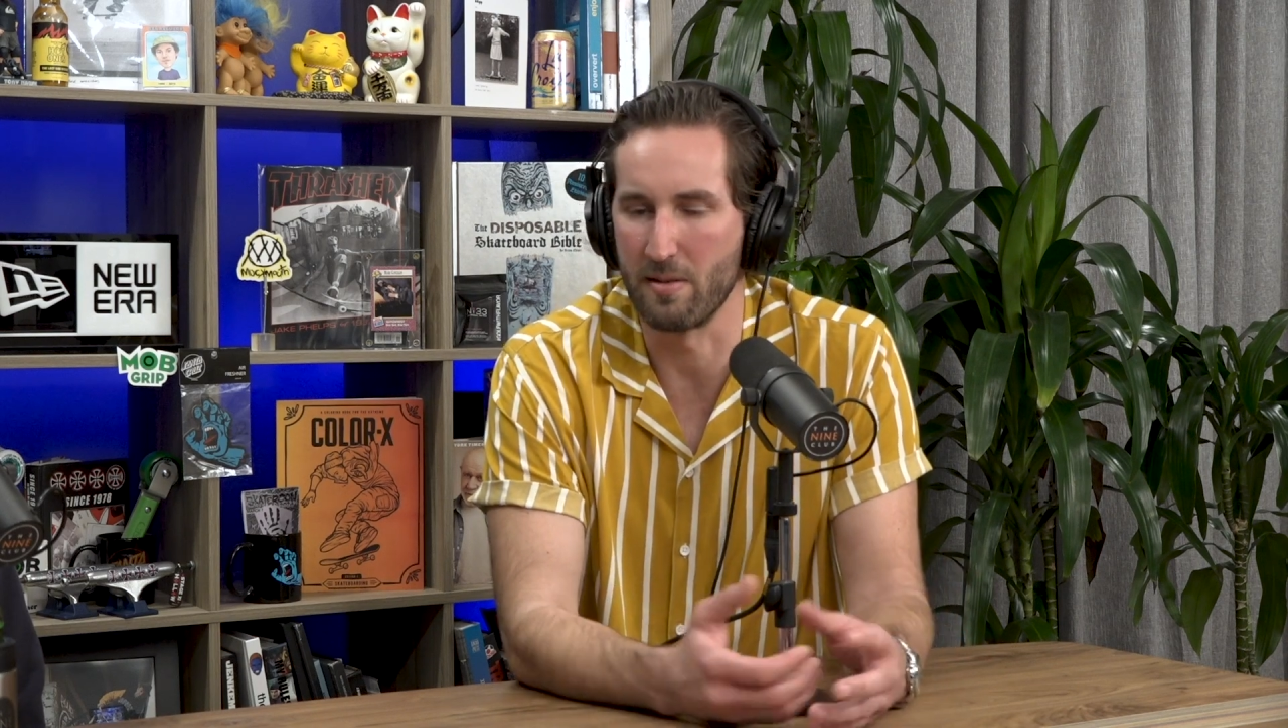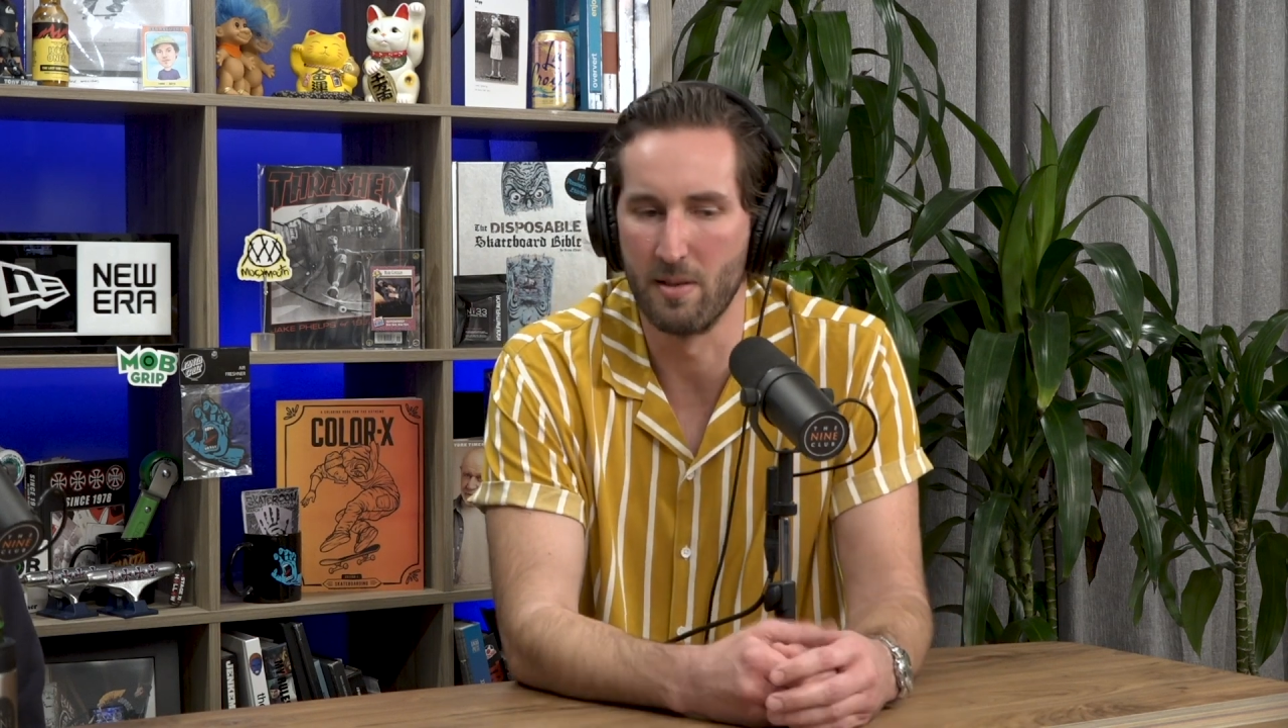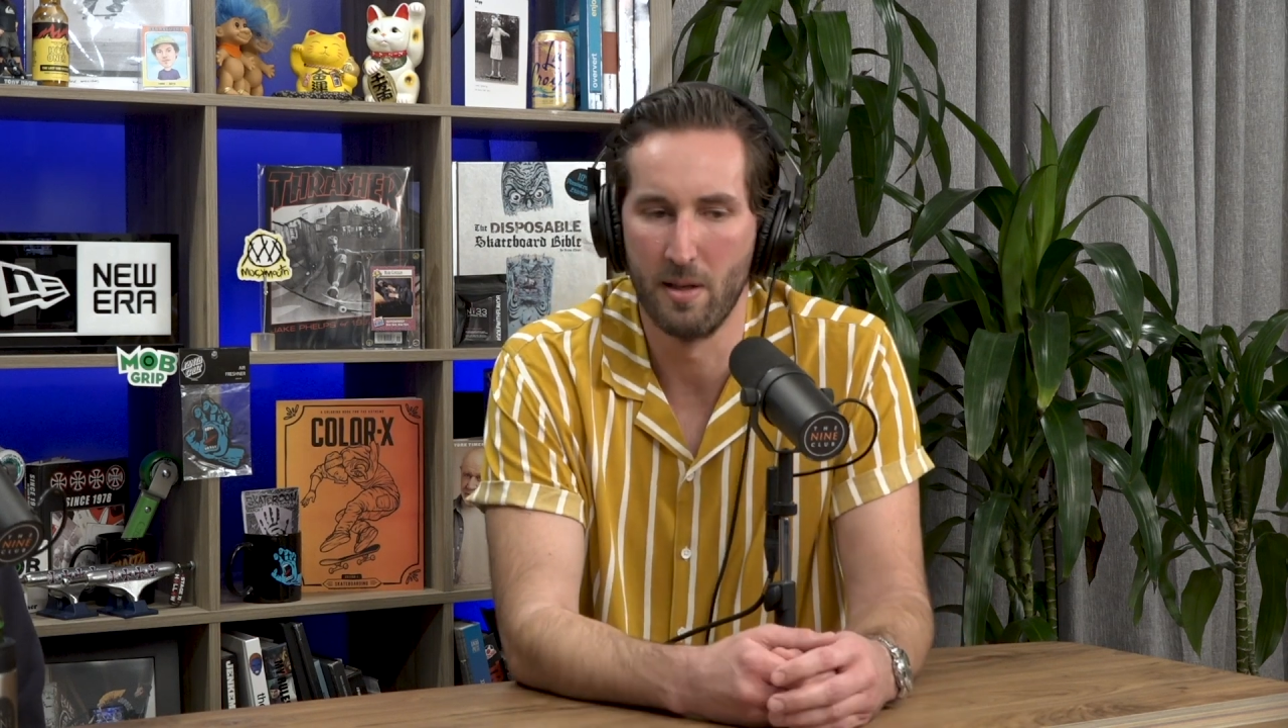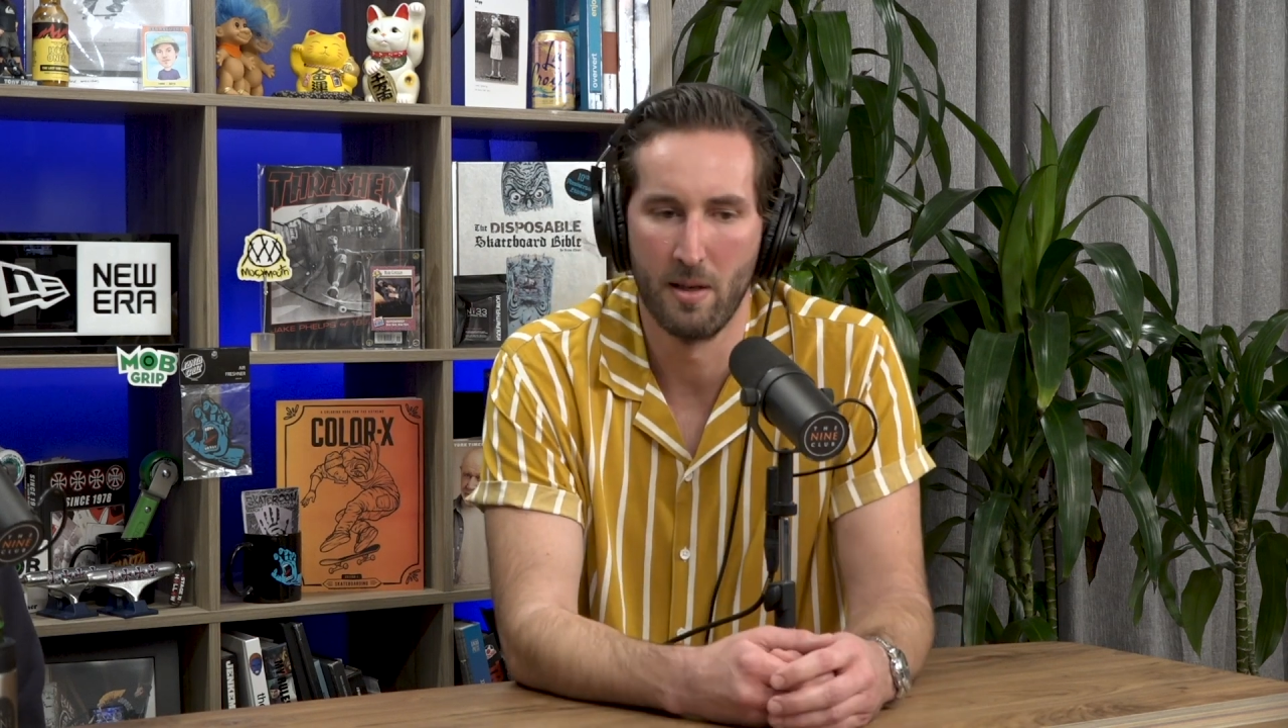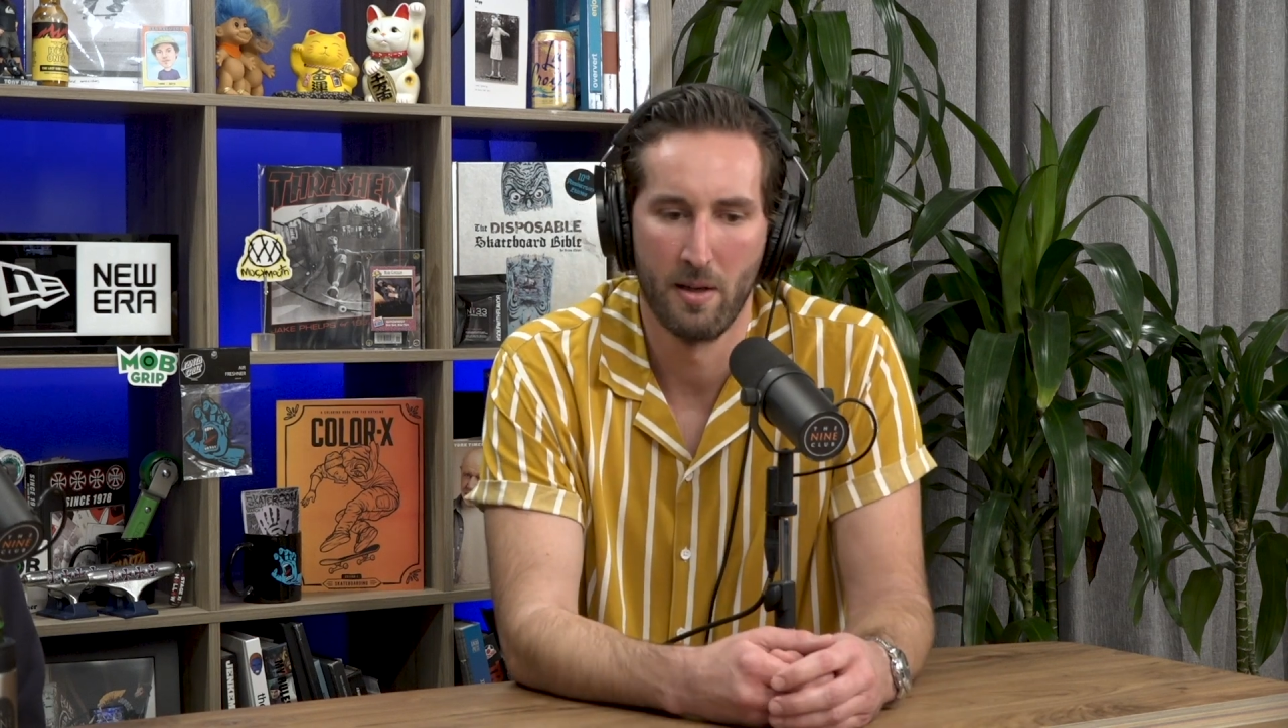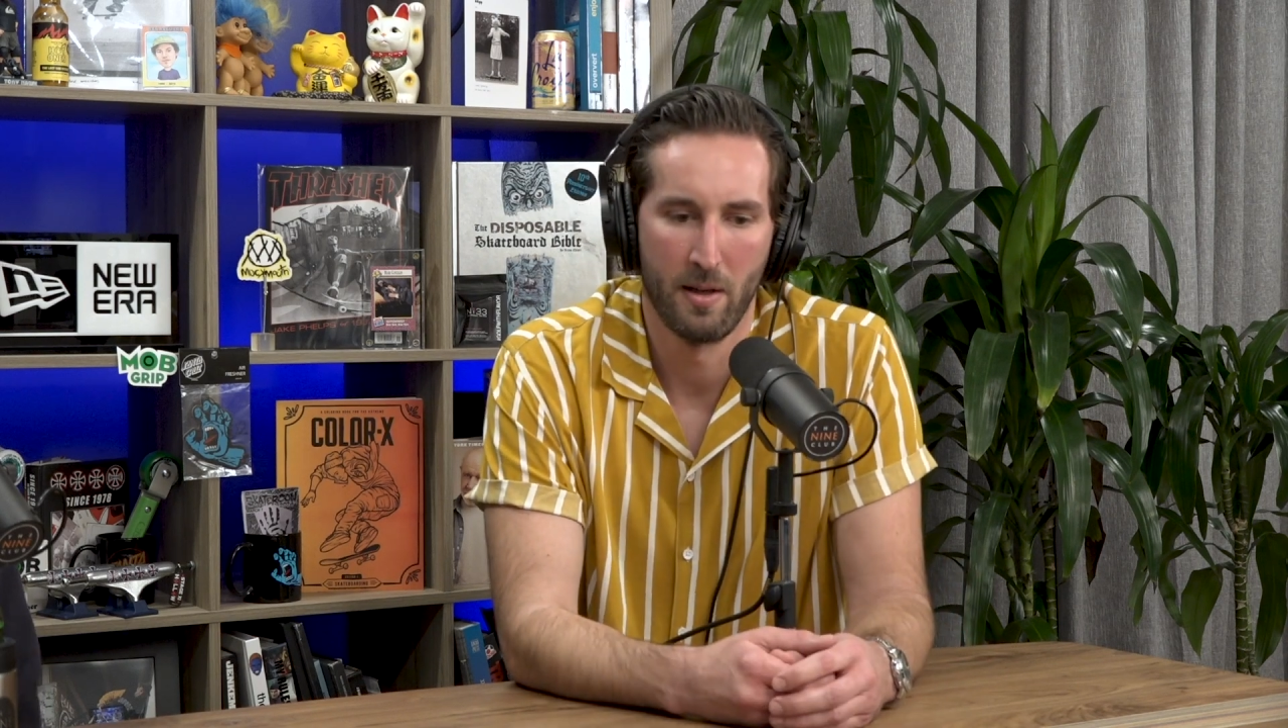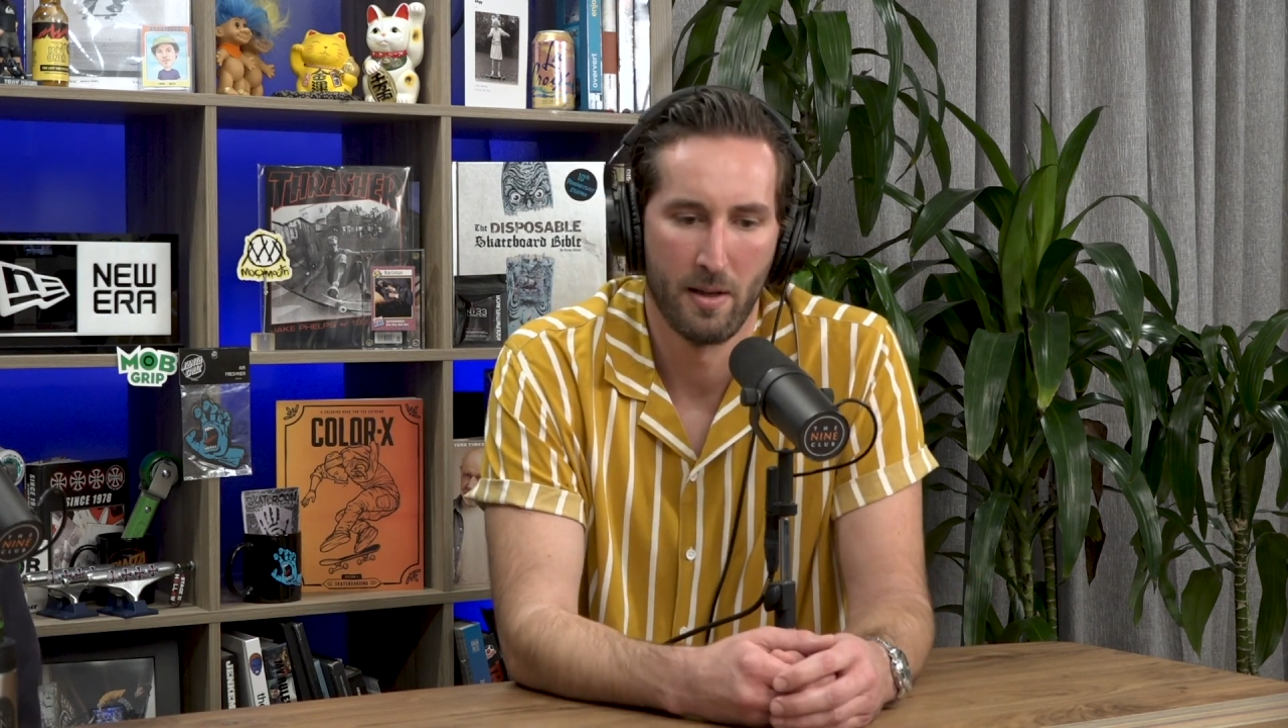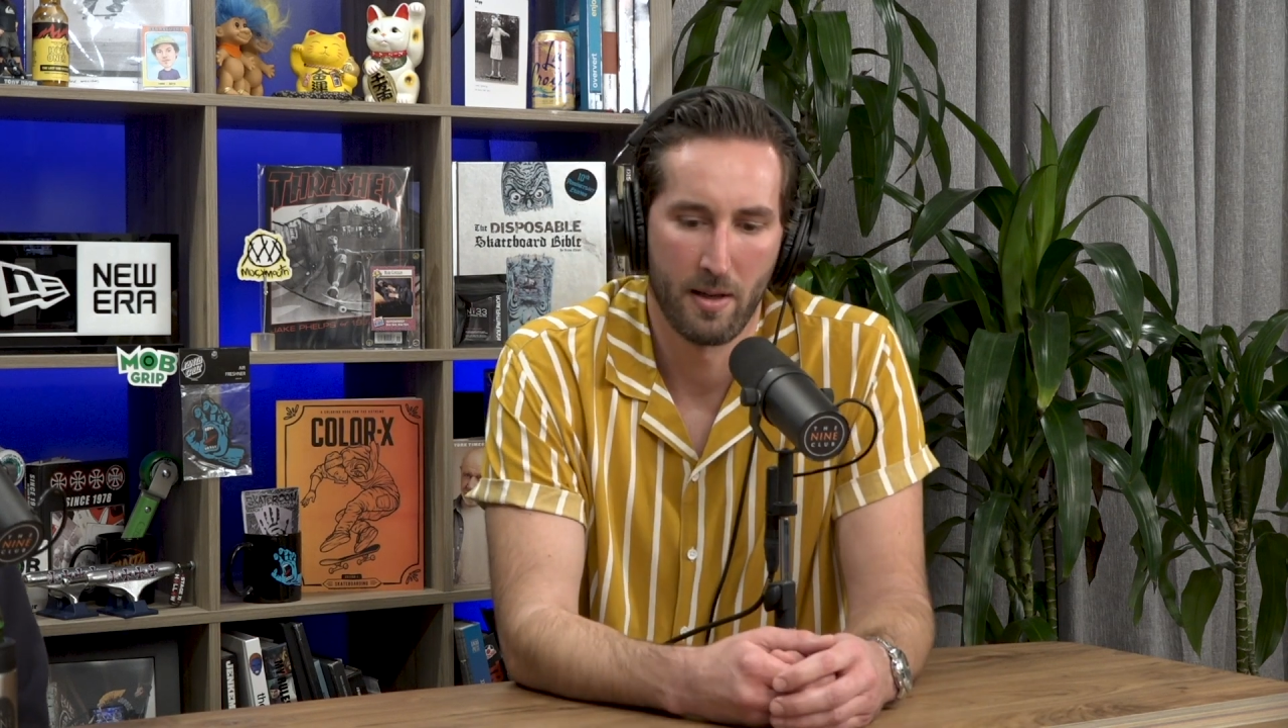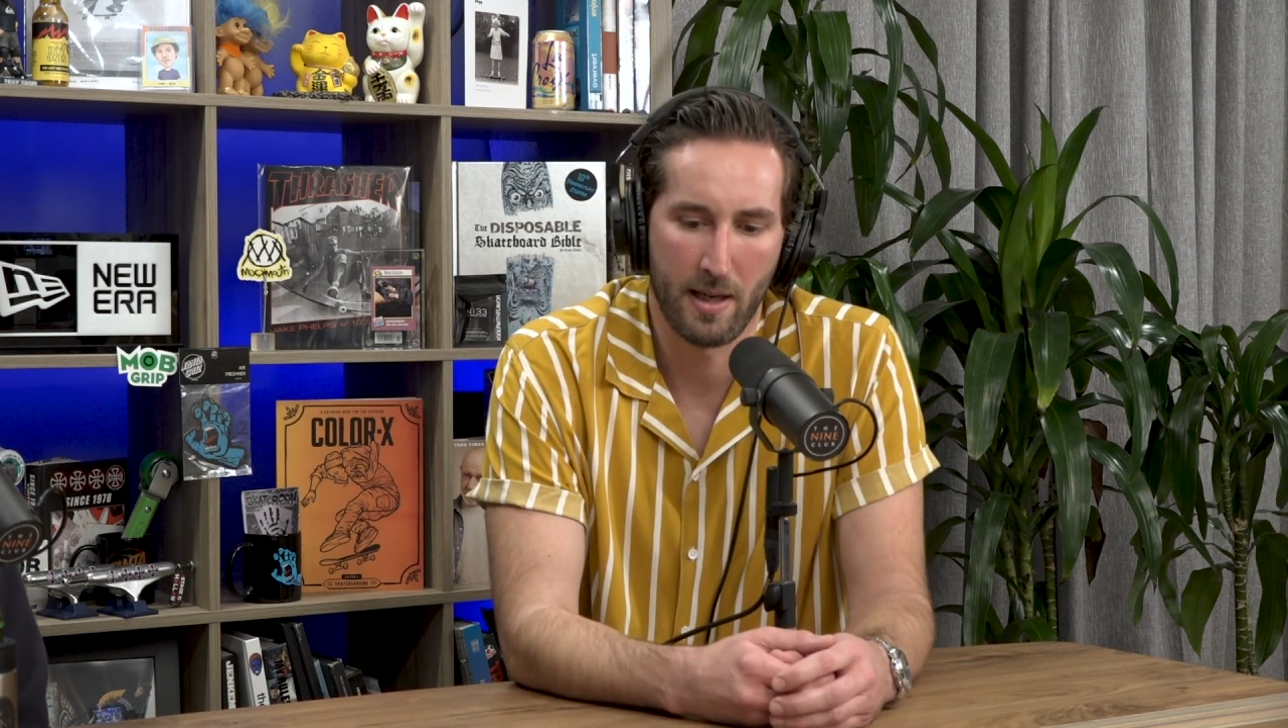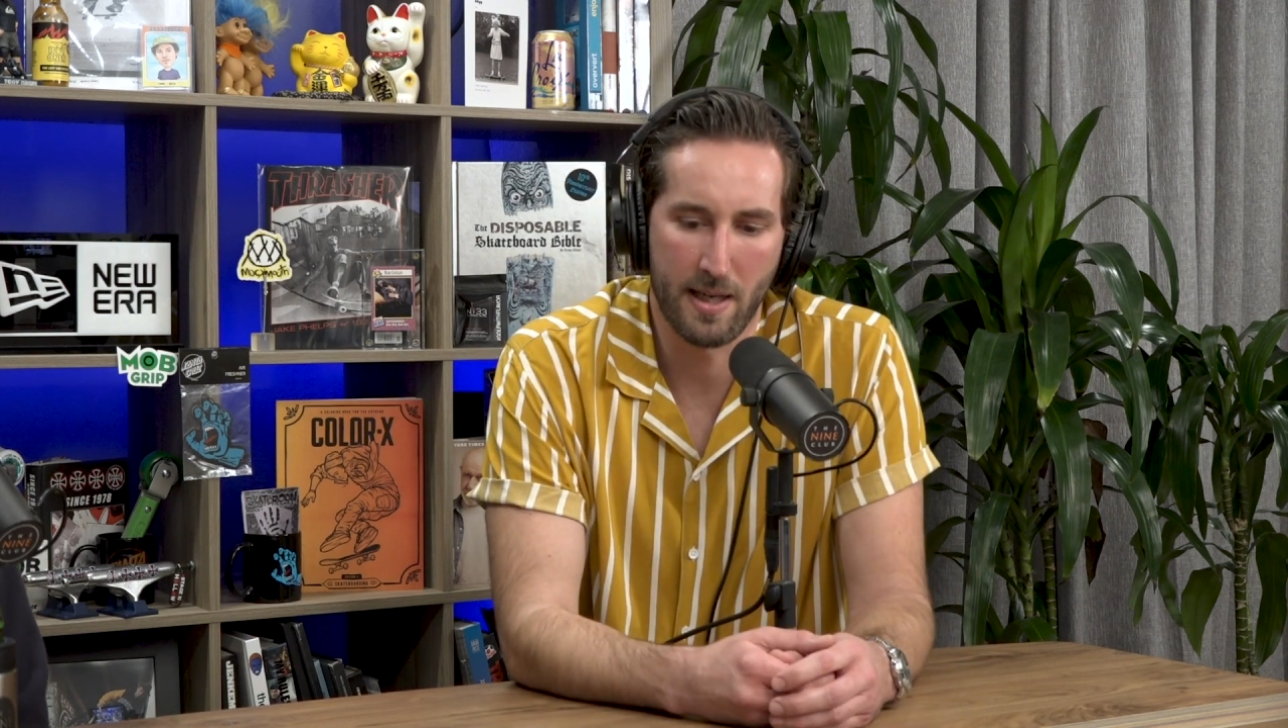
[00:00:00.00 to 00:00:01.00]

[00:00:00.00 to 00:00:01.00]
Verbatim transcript: And this is true.